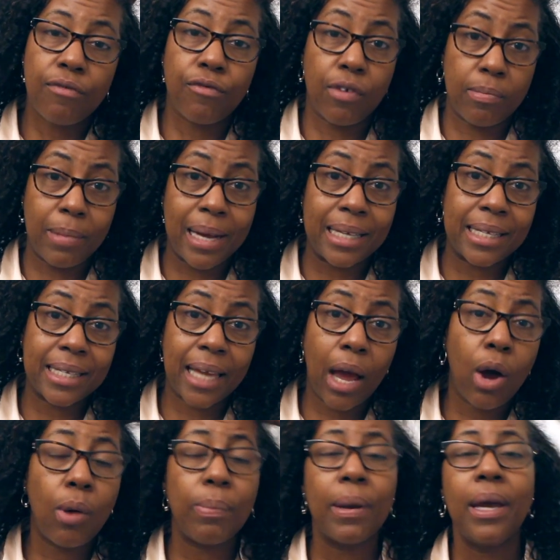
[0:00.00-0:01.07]
from my
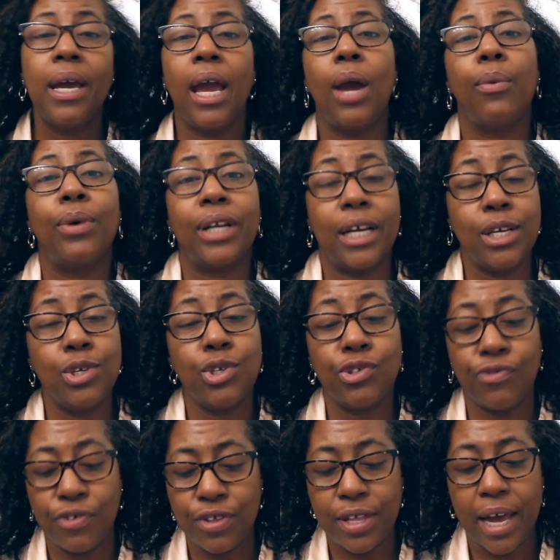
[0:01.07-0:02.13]
scalp, and what I
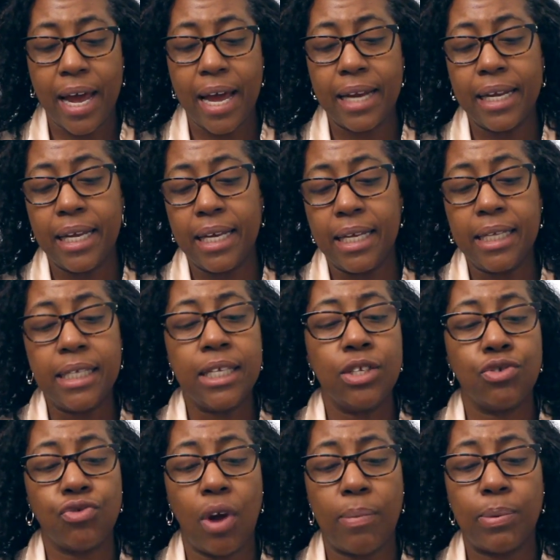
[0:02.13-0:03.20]
use for that is
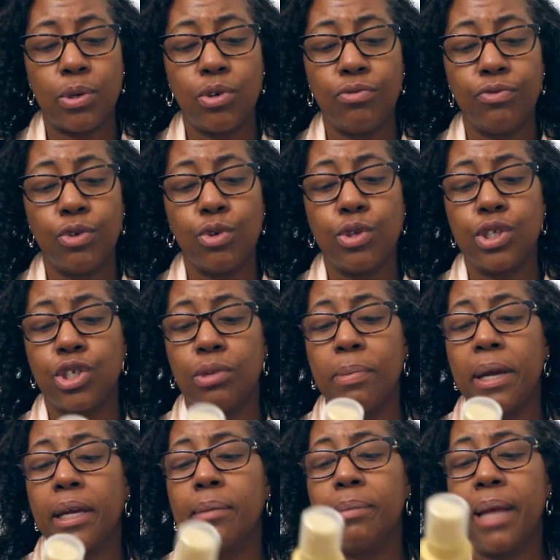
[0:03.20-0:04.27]
Tropical Roots
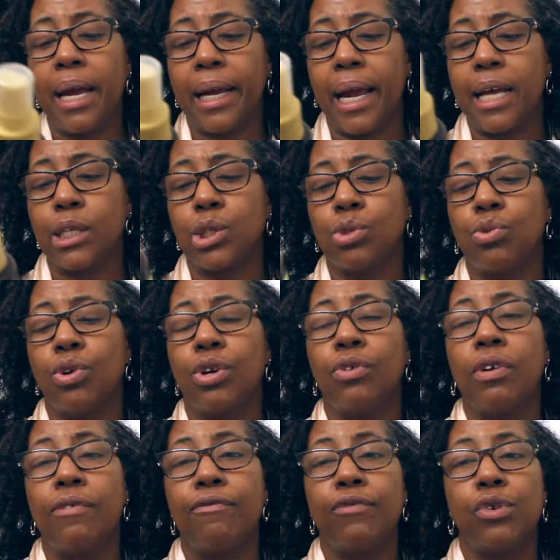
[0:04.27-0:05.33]
Jamaican Black Castor Oil
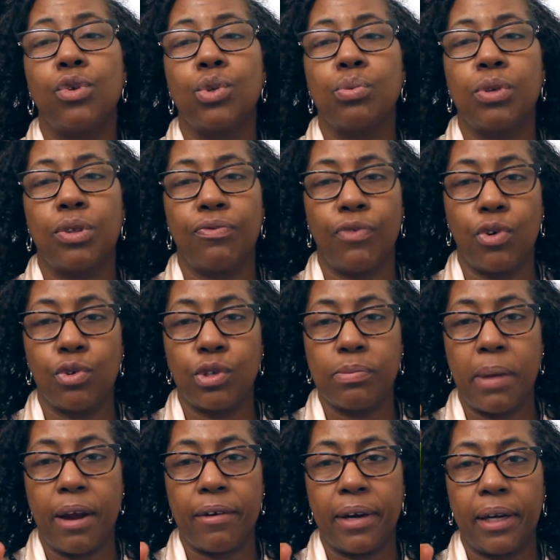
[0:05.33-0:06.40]
infused with
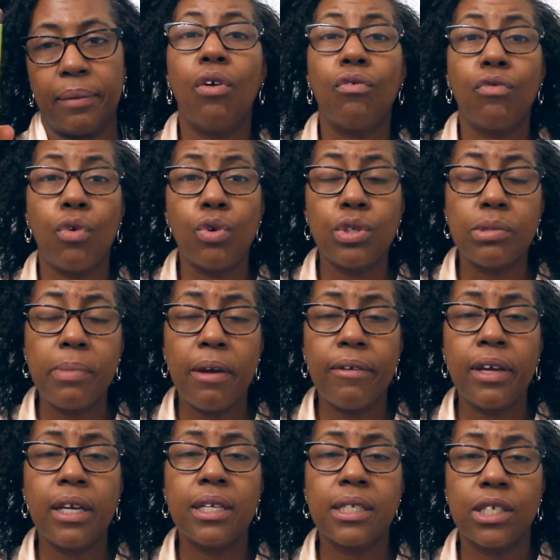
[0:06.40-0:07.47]
rosemary.
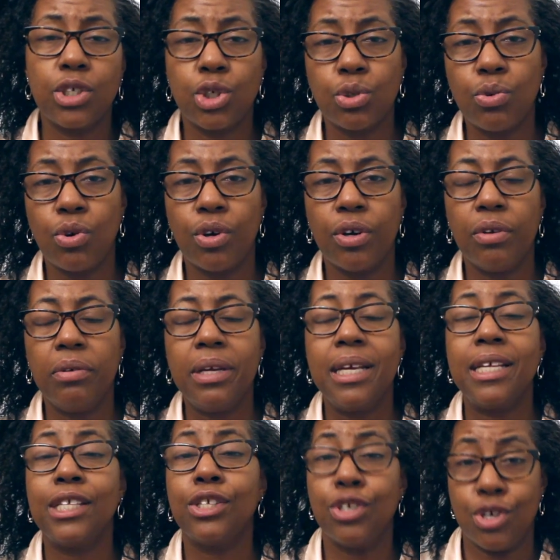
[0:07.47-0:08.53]
Rosemary essential oil
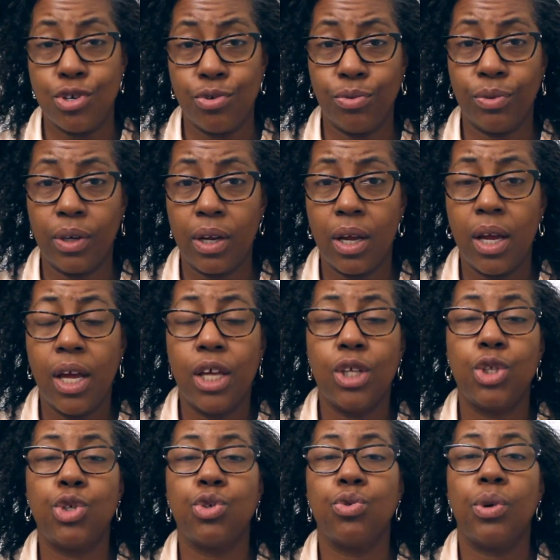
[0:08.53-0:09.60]
is known
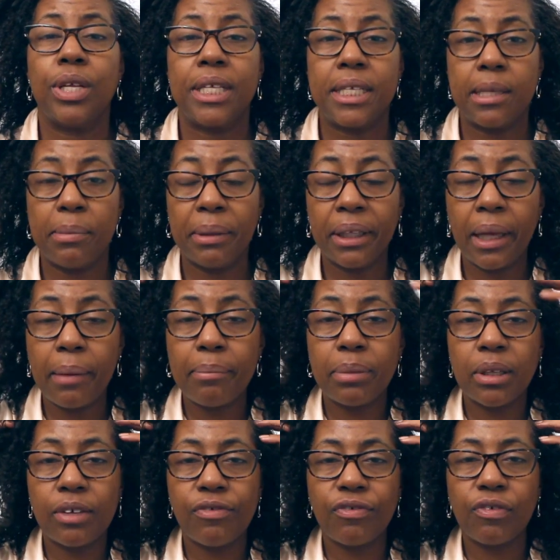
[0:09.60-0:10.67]
to stimulate
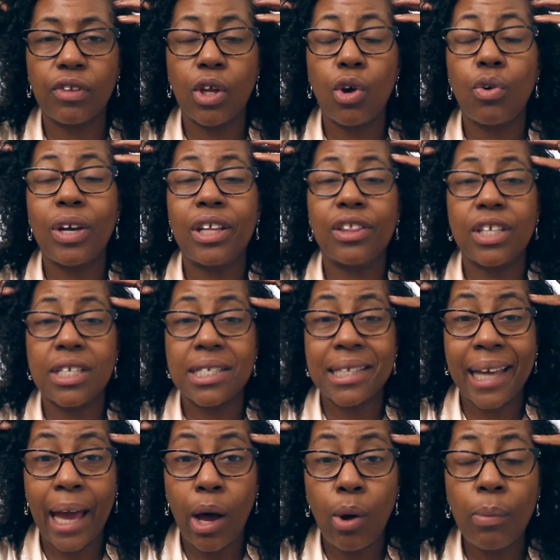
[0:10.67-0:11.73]
blood flow in the
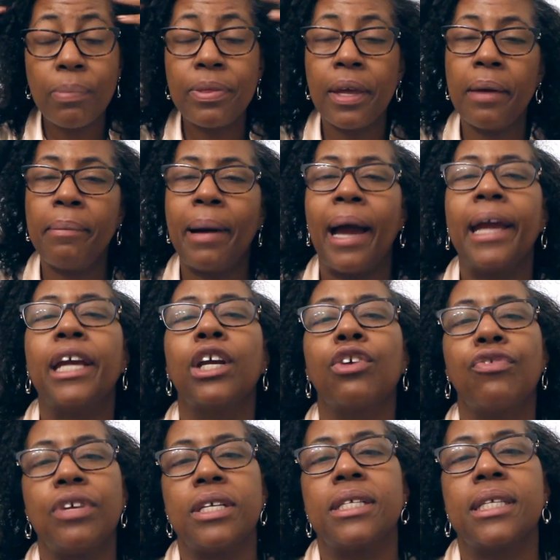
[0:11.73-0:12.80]
scalp, thereby
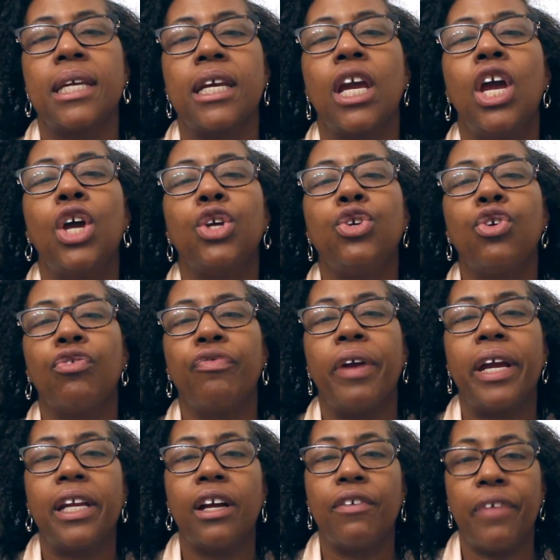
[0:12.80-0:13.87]
increasing your
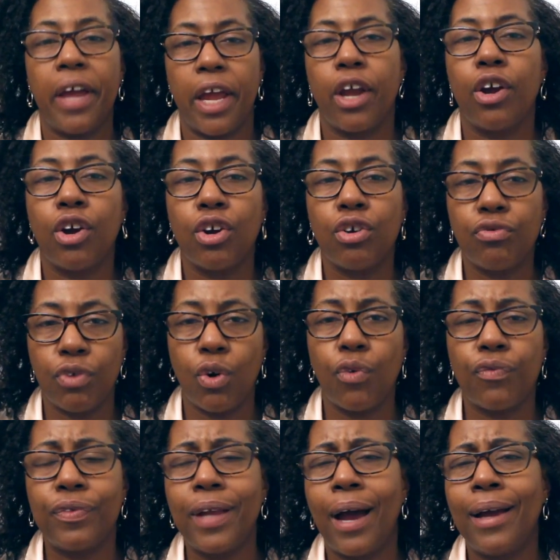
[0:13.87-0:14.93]
rate of hair
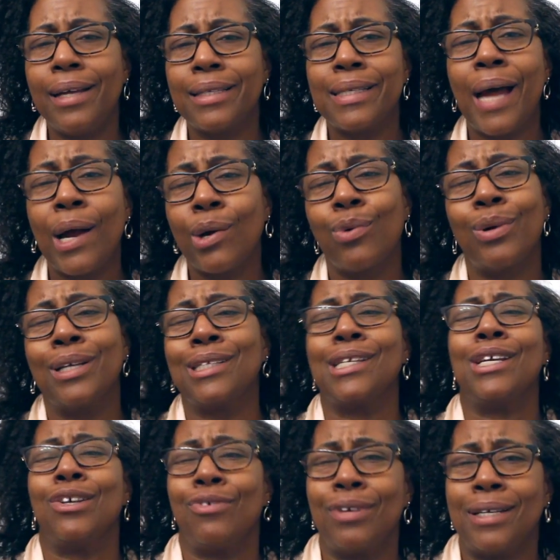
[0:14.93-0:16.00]
growth. Now, it's not going to
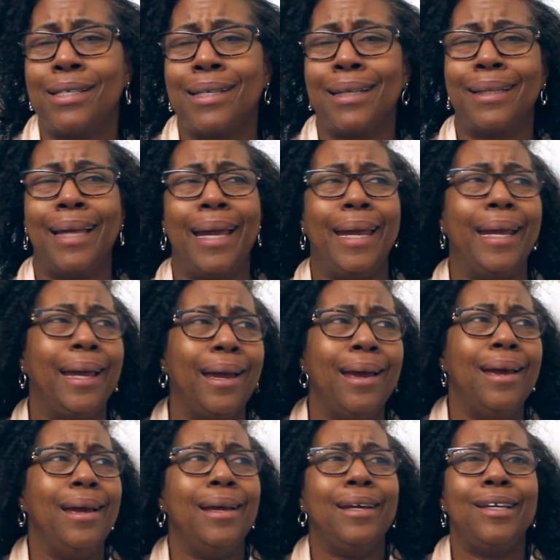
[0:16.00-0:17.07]
increase it like,
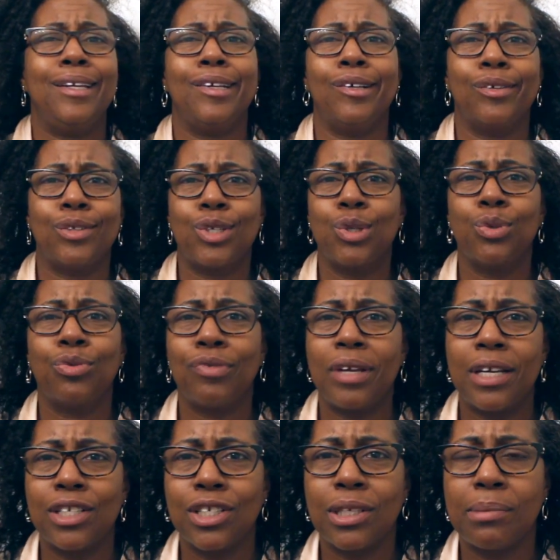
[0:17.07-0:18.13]
you know, 2-3
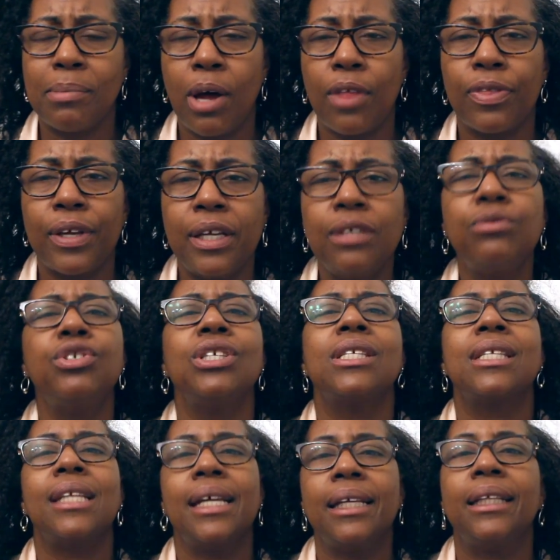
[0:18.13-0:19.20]
inches a month. It'll
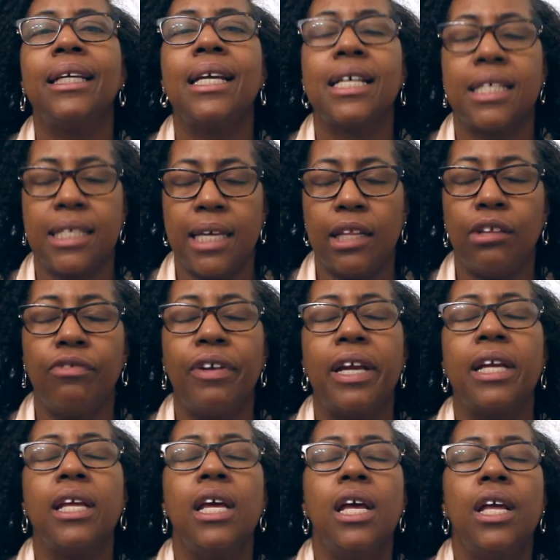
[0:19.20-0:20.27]
just slightly accelerate